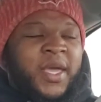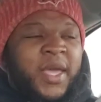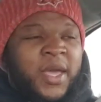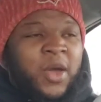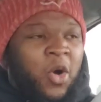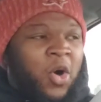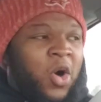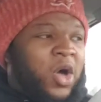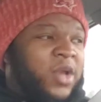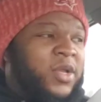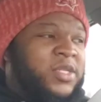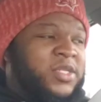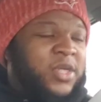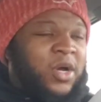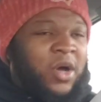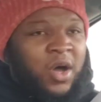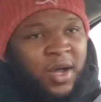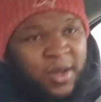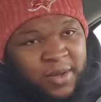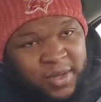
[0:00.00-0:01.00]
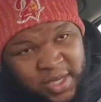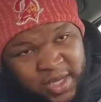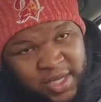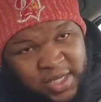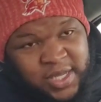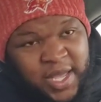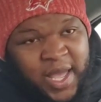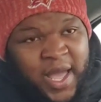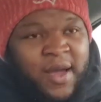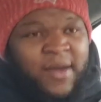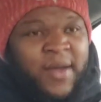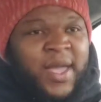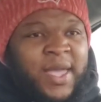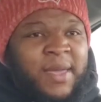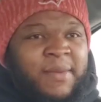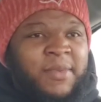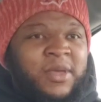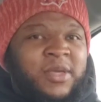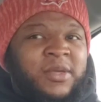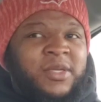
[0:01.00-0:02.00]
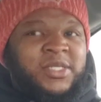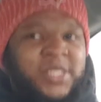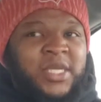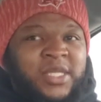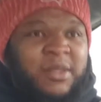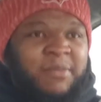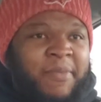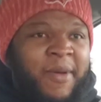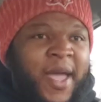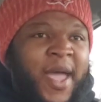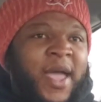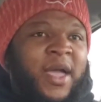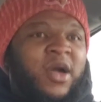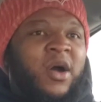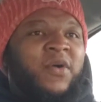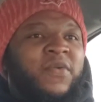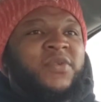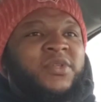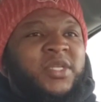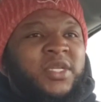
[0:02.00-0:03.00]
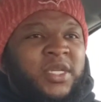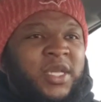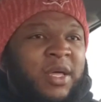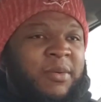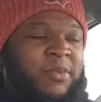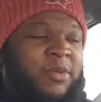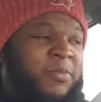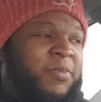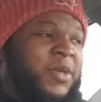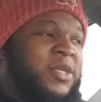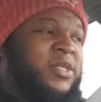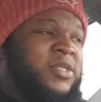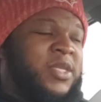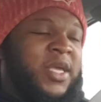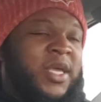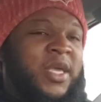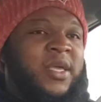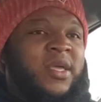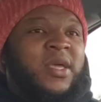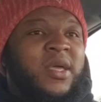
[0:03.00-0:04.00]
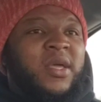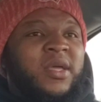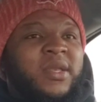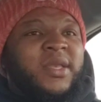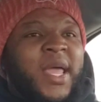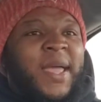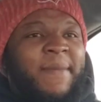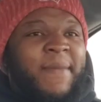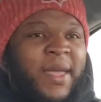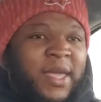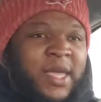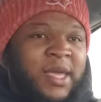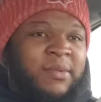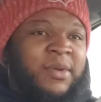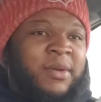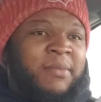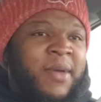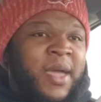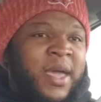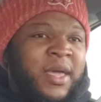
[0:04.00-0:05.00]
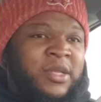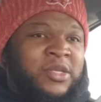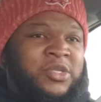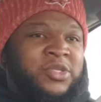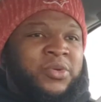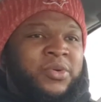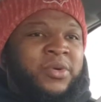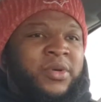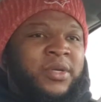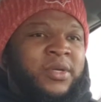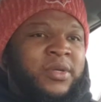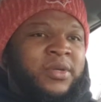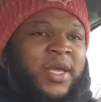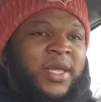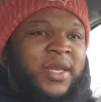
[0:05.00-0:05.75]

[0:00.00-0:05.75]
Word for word: And all this all because Al Haymon sent the bag over to the WBC, they make him the mandatory.